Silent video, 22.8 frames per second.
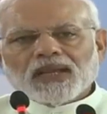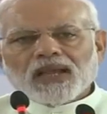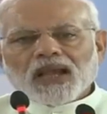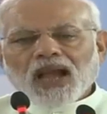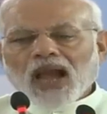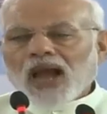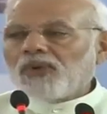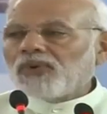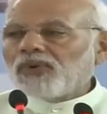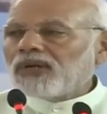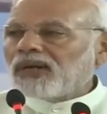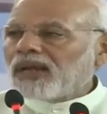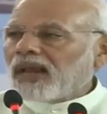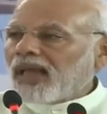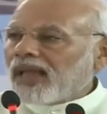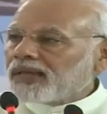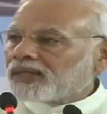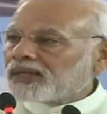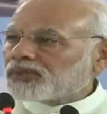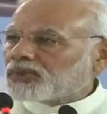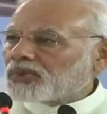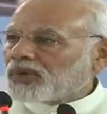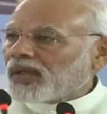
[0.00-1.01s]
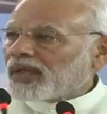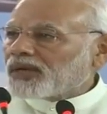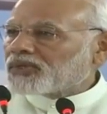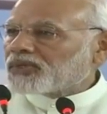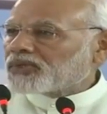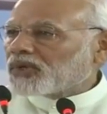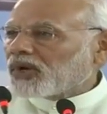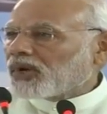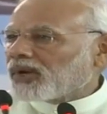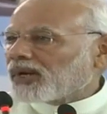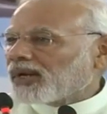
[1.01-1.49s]
I would like to
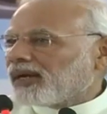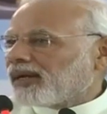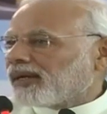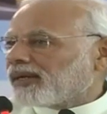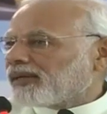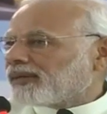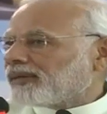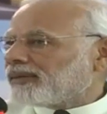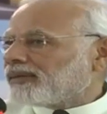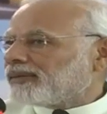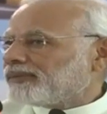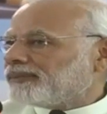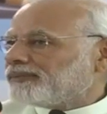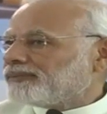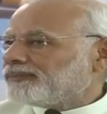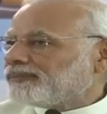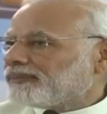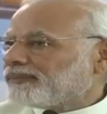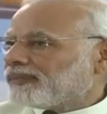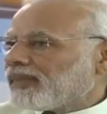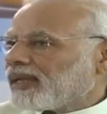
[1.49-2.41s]
assure her